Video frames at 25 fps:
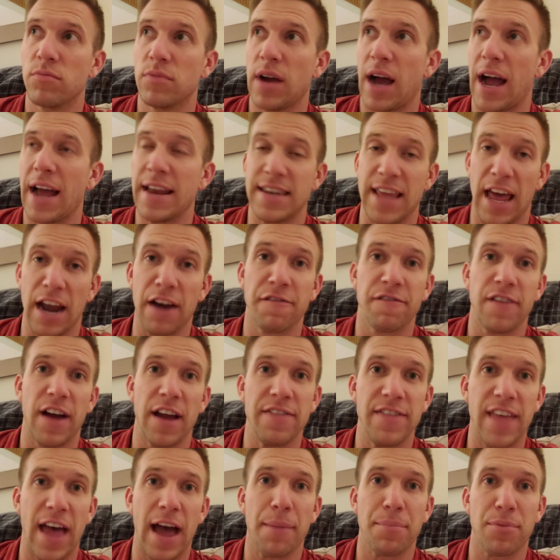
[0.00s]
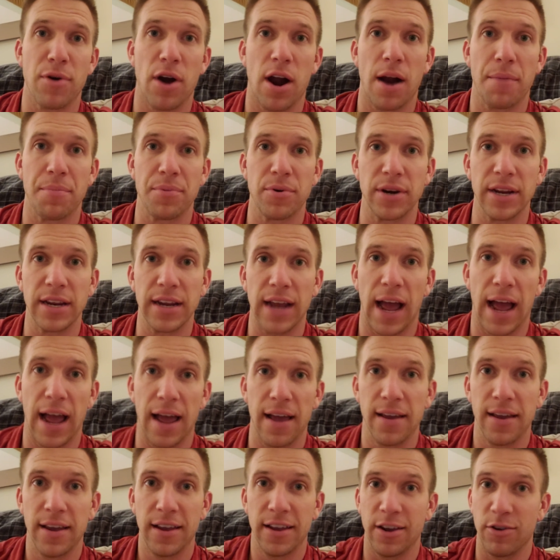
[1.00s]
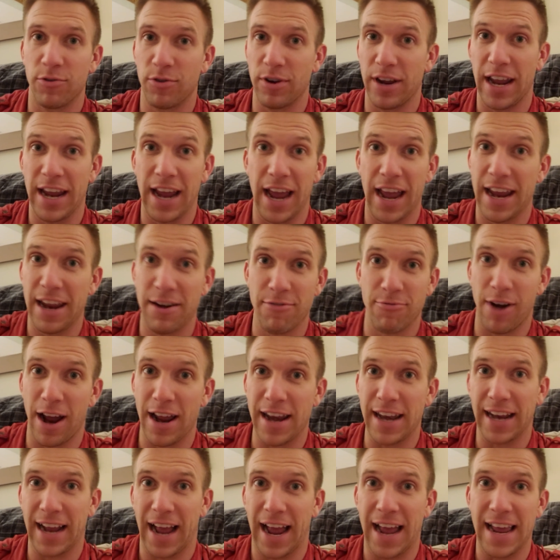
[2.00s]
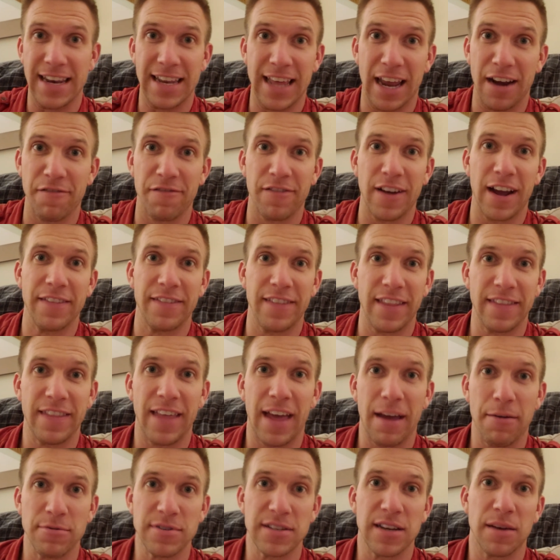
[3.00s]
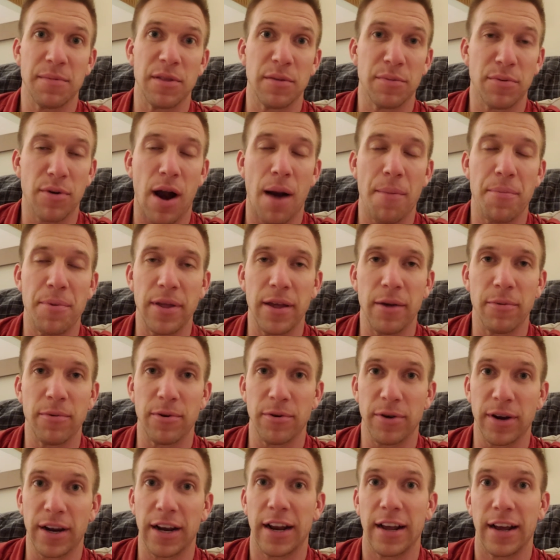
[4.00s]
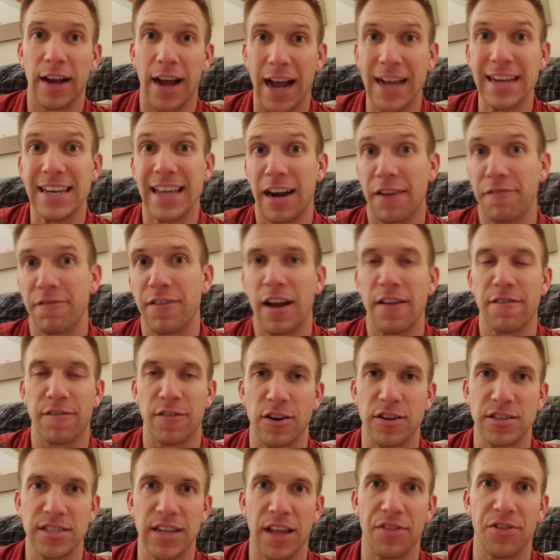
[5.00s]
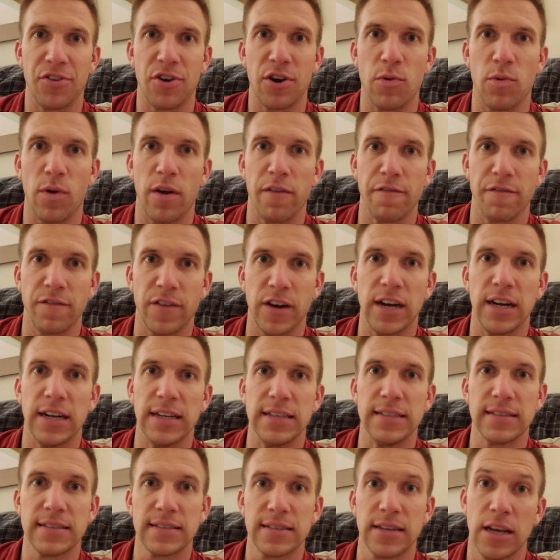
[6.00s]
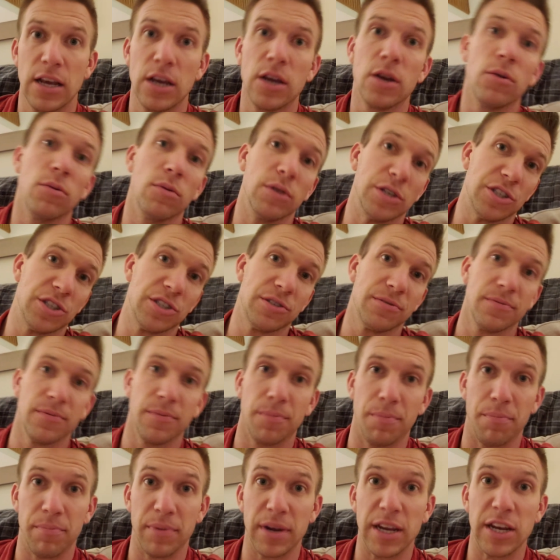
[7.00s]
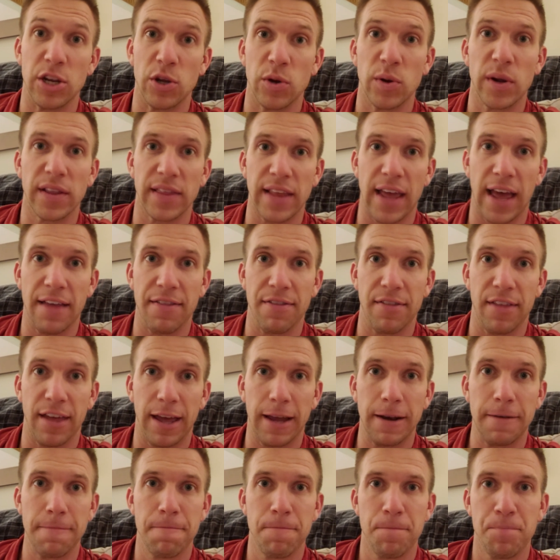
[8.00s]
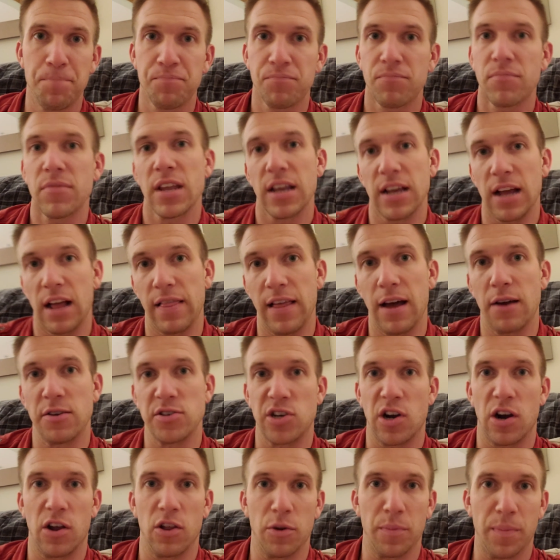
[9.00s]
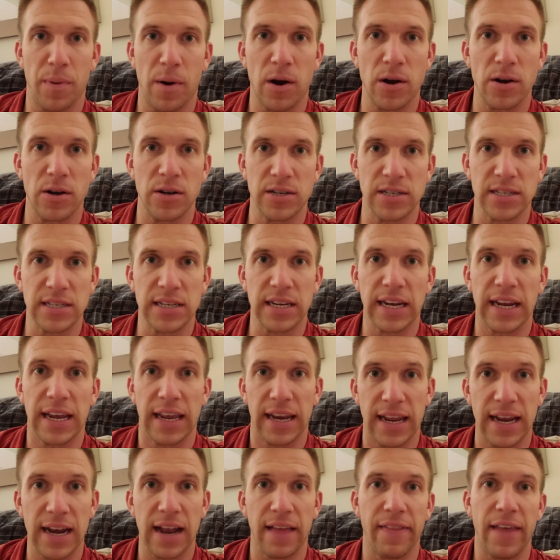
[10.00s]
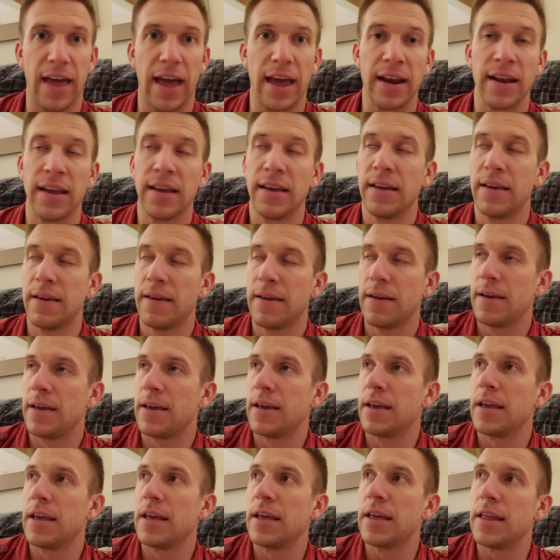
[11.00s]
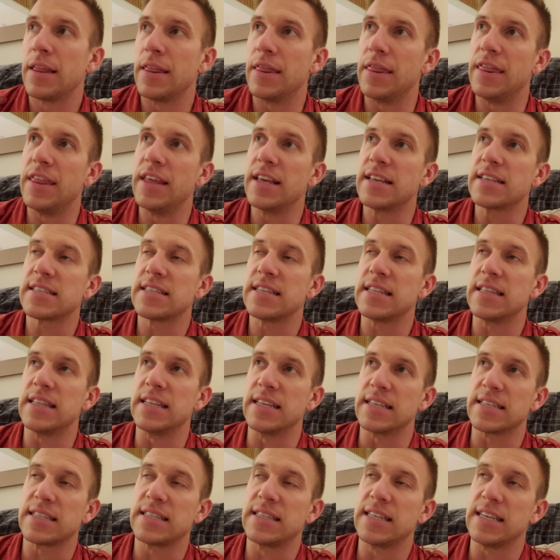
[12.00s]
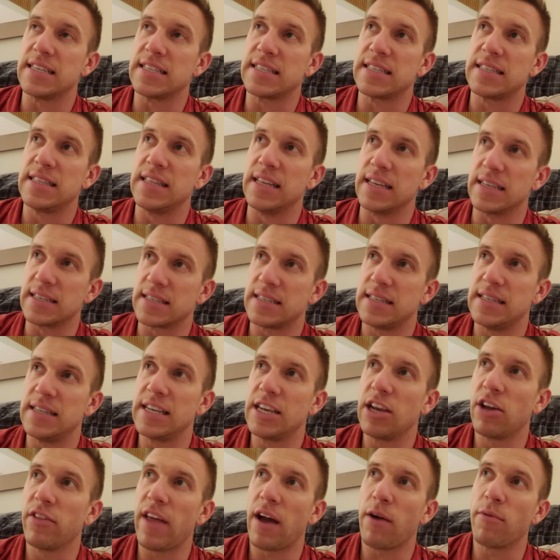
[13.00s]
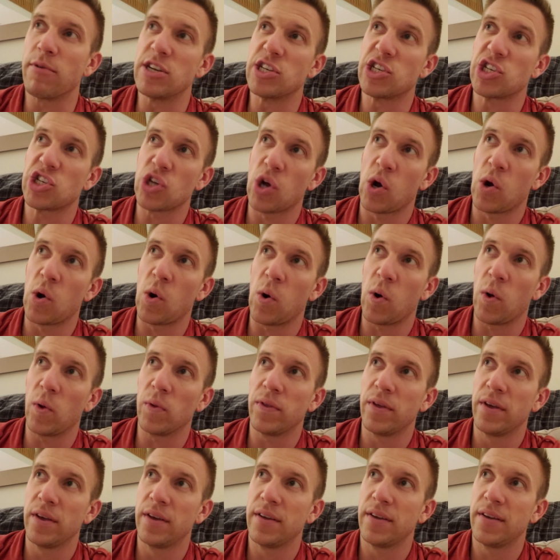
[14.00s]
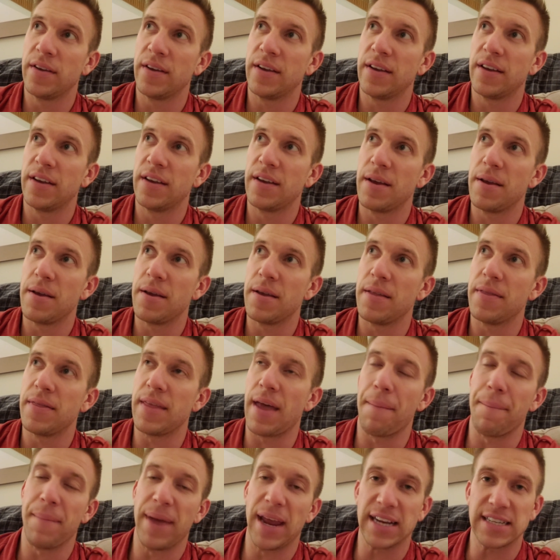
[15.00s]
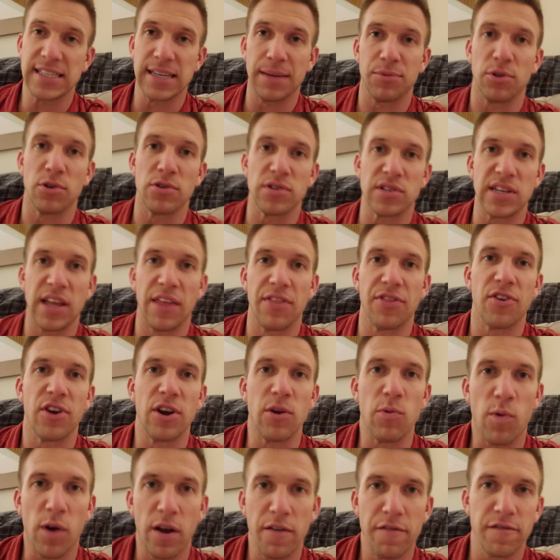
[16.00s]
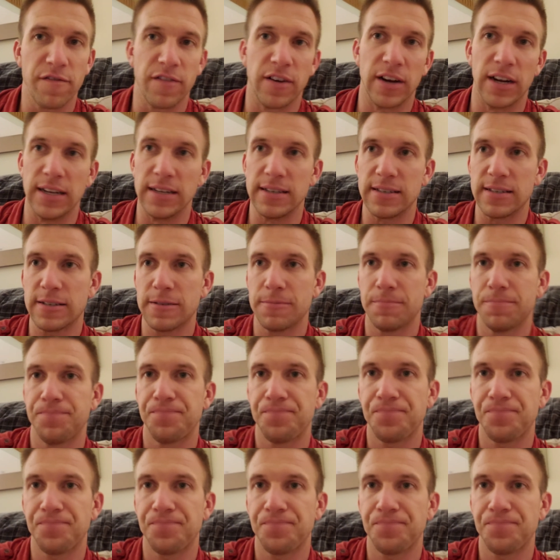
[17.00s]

identified that property. In writing, I identified that was going to be the property that we were going to identify our 1031 funds, which me doing that then allows our other partners to get in on that. This deal that we sold that makes up those 1031 funds,